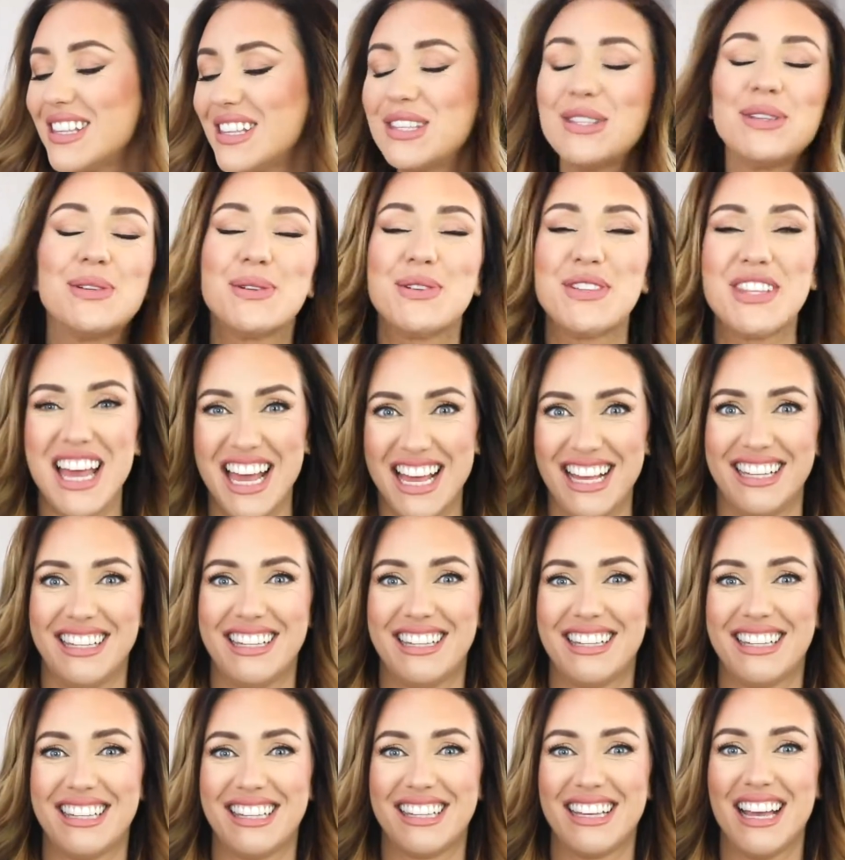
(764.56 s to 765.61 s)
to
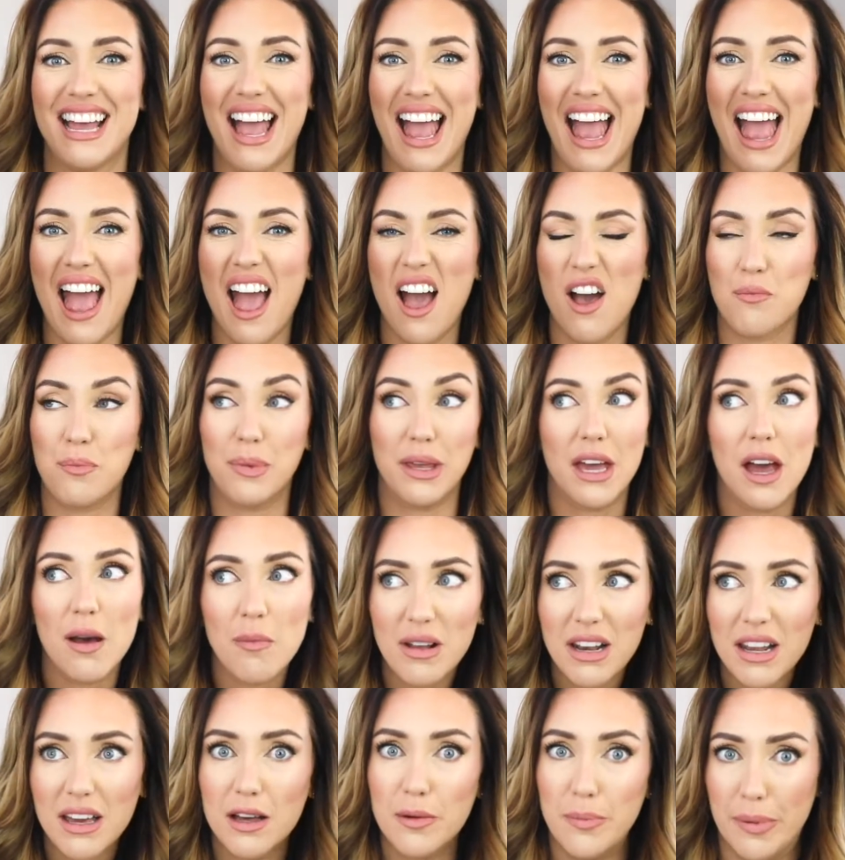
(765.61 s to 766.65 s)
this. Become
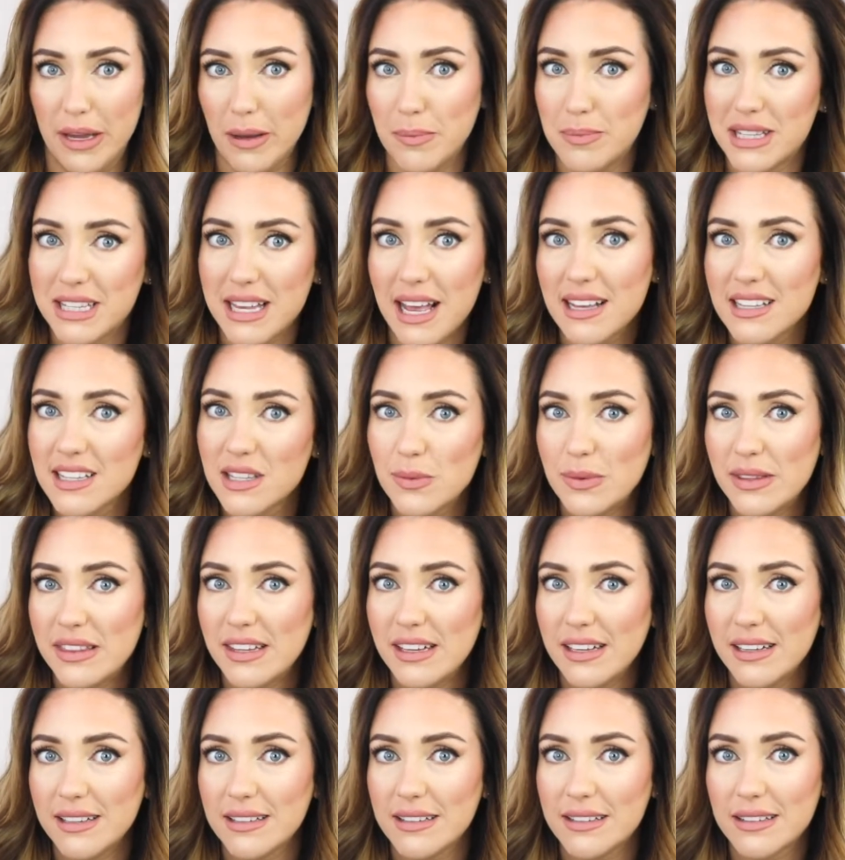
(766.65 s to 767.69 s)
a little bit obsessed with
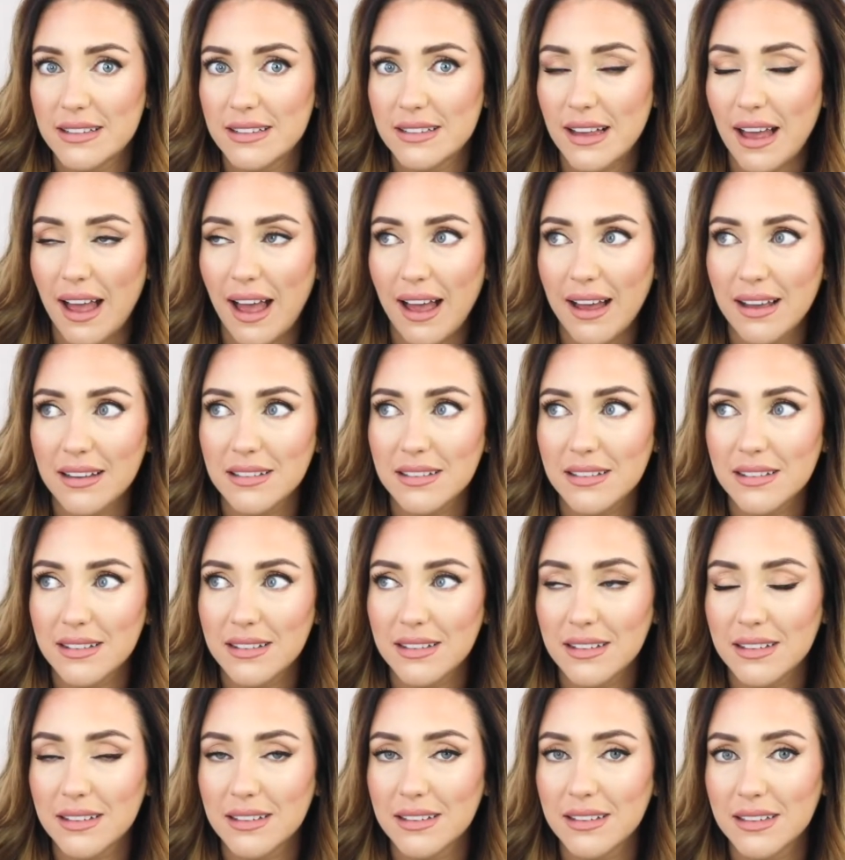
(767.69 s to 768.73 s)
this
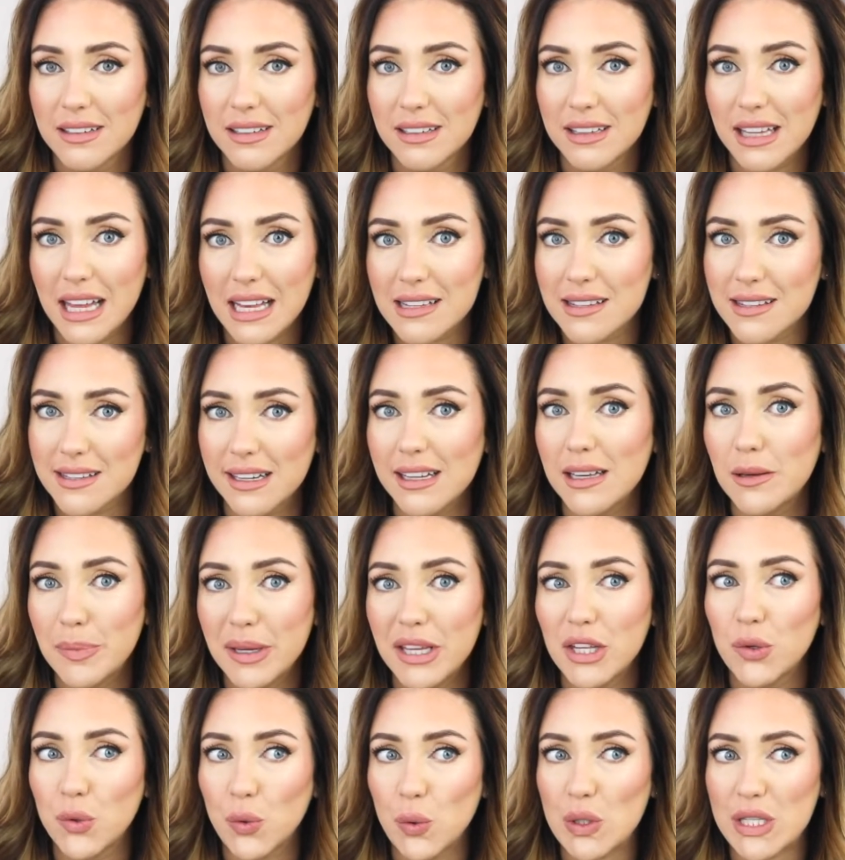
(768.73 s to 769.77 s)
and that's a little
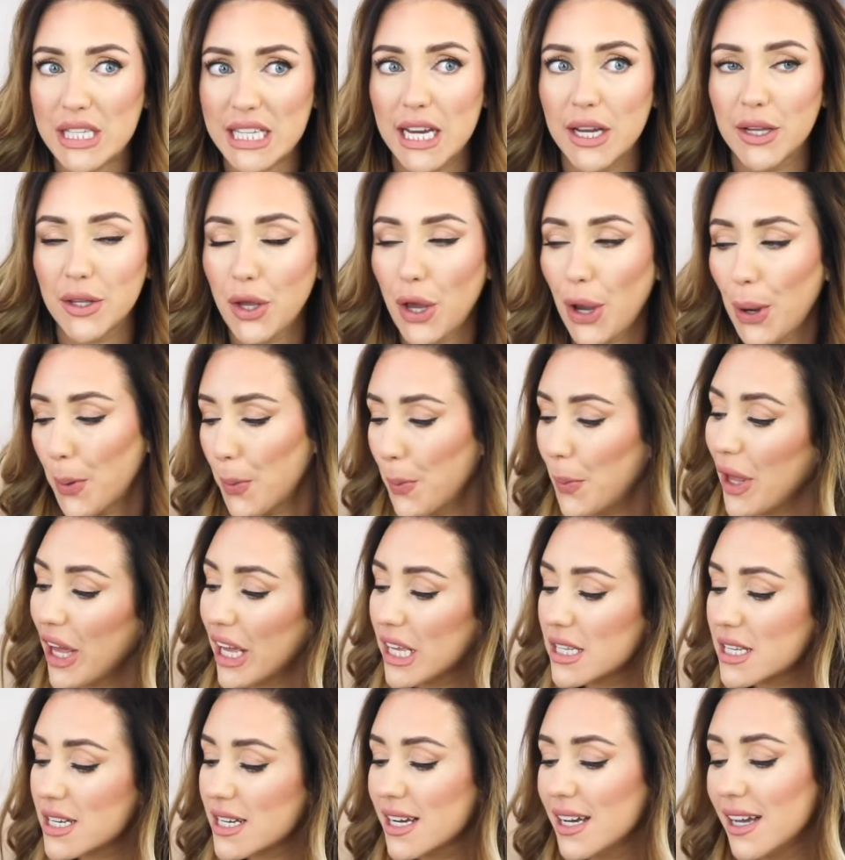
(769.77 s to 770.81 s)
bit naughty, I
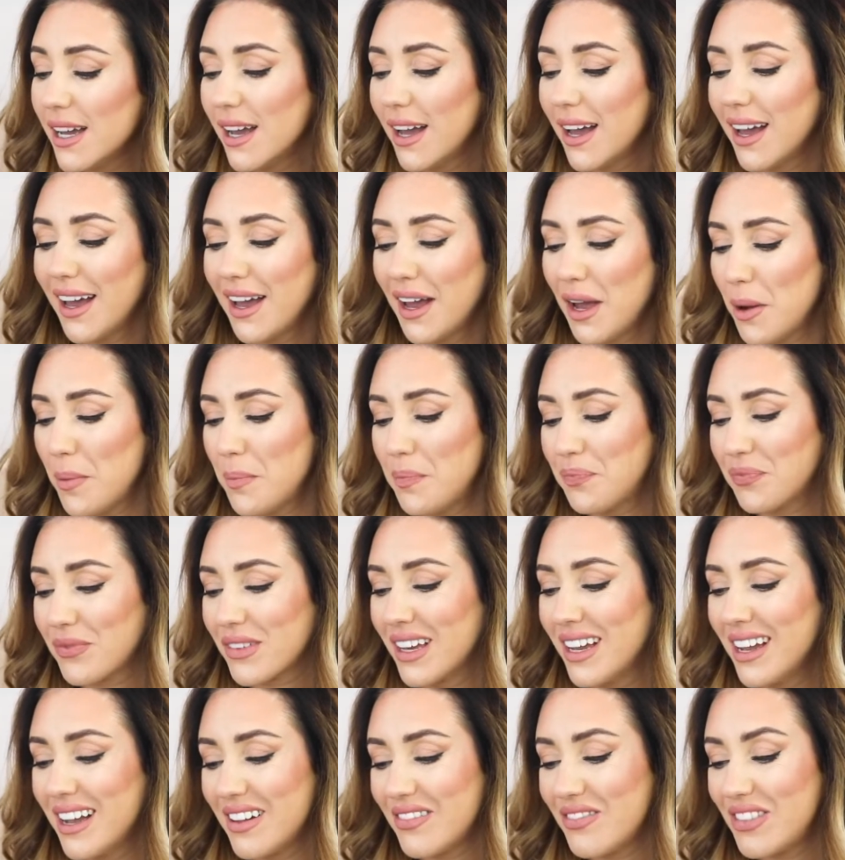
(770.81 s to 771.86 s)
know, but
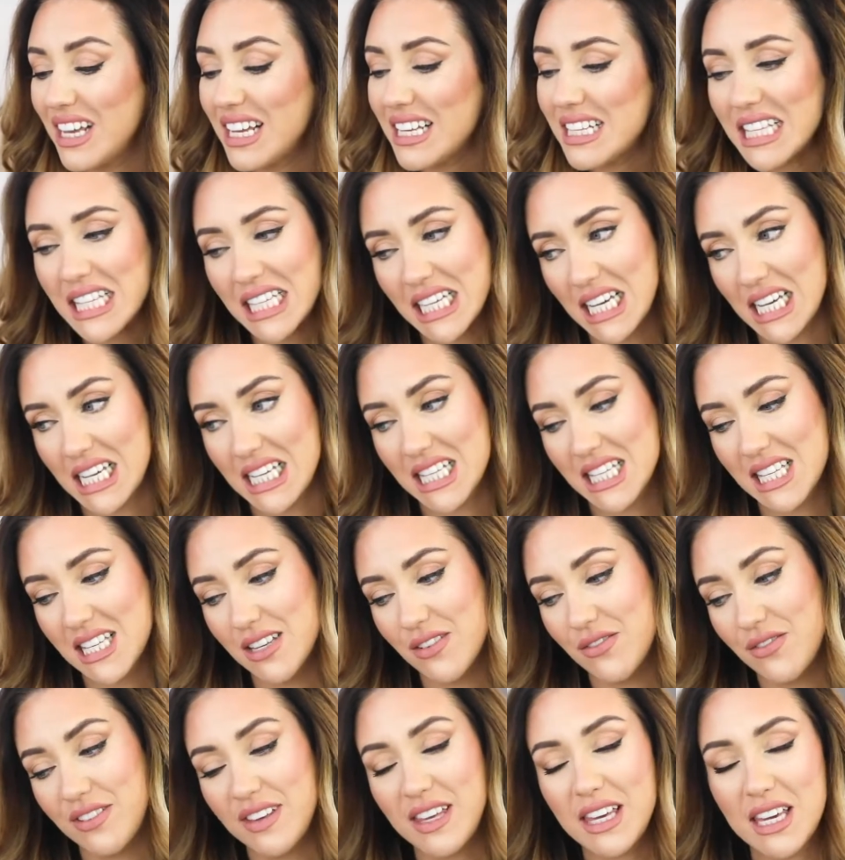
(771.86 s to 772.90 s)
this is
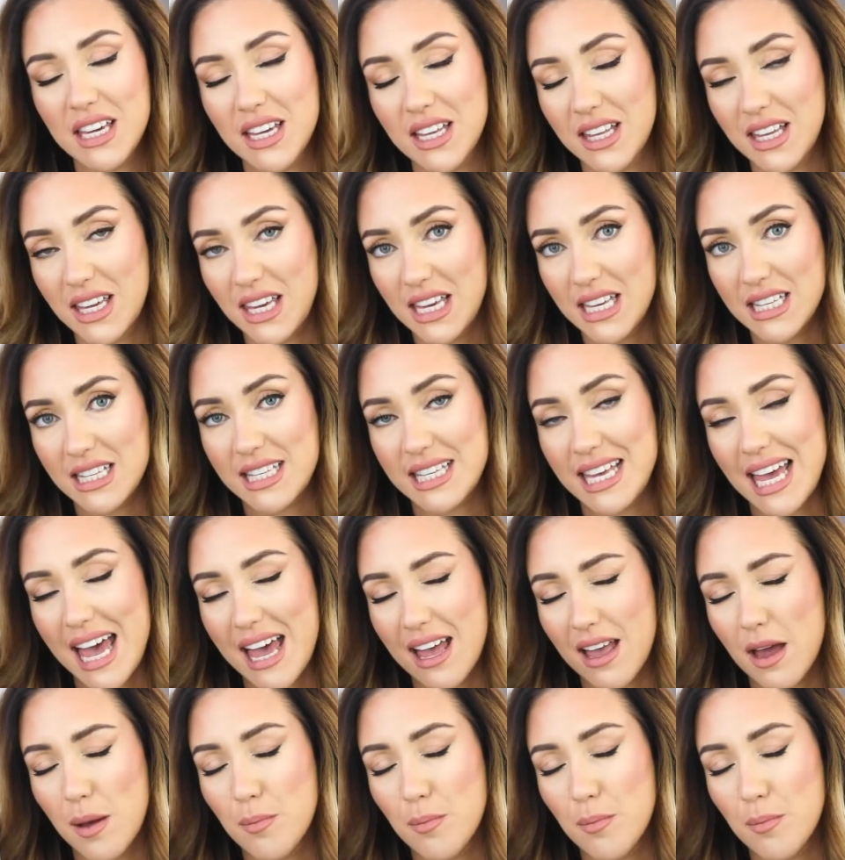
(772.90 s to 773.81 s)
vegan easy egg.